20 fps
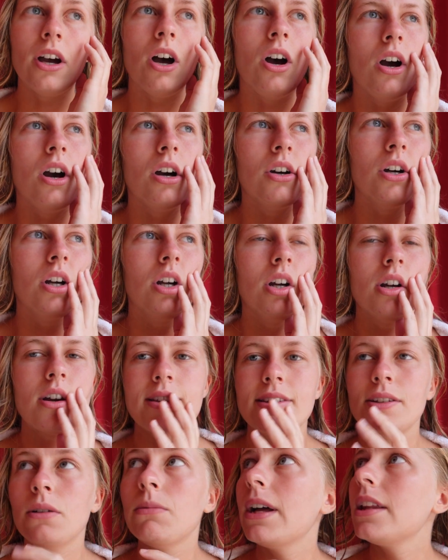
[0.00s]
are
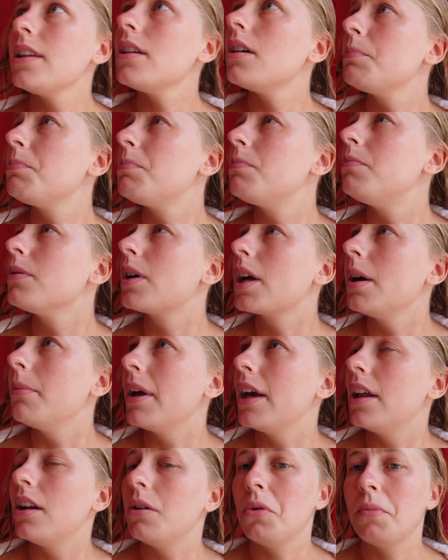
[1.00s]
still by the
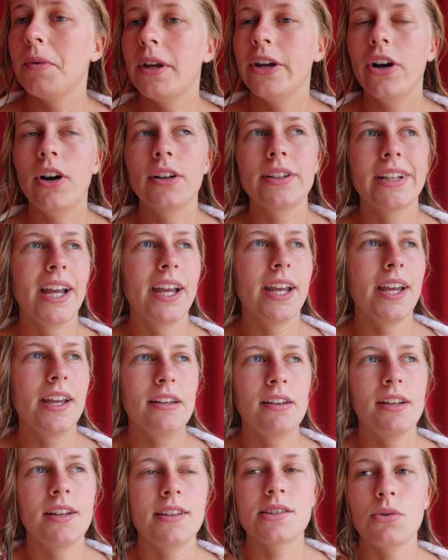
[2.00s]
cabana. We'll be here all day.
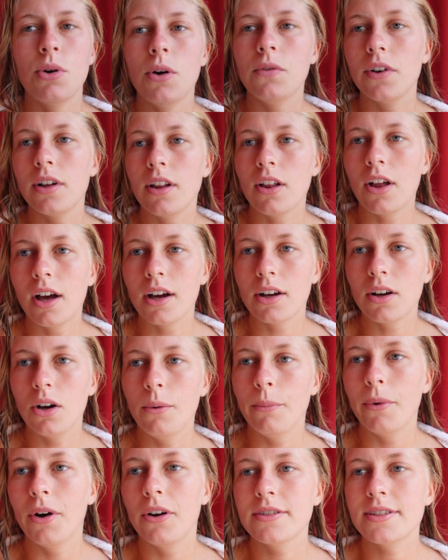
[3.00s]
It is 12 o'clock
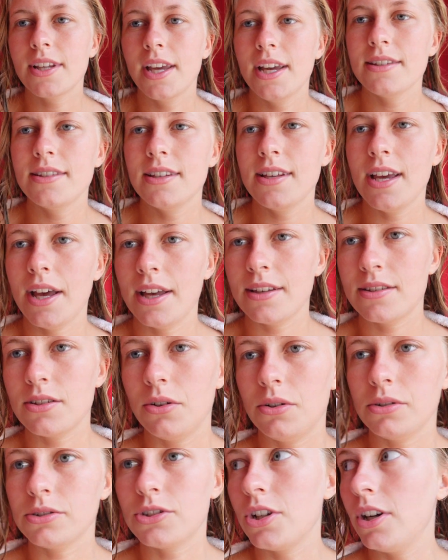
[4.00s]
almost. Casey has
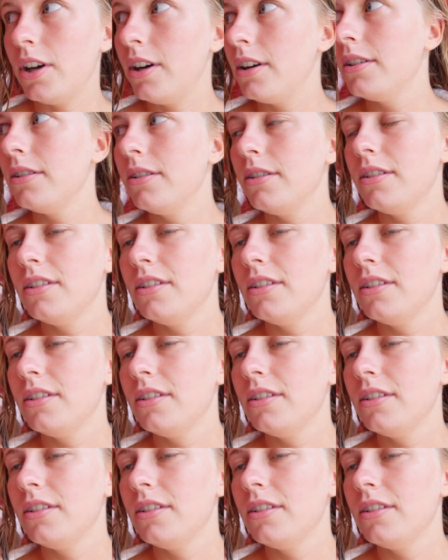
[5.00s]
Ultra.